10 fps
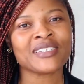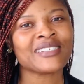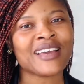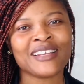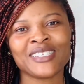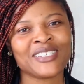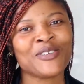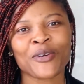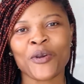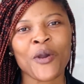I see your
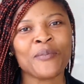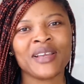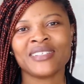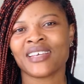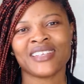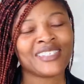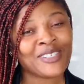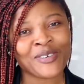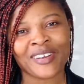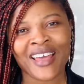comments, I see your
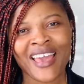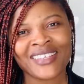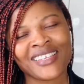likes.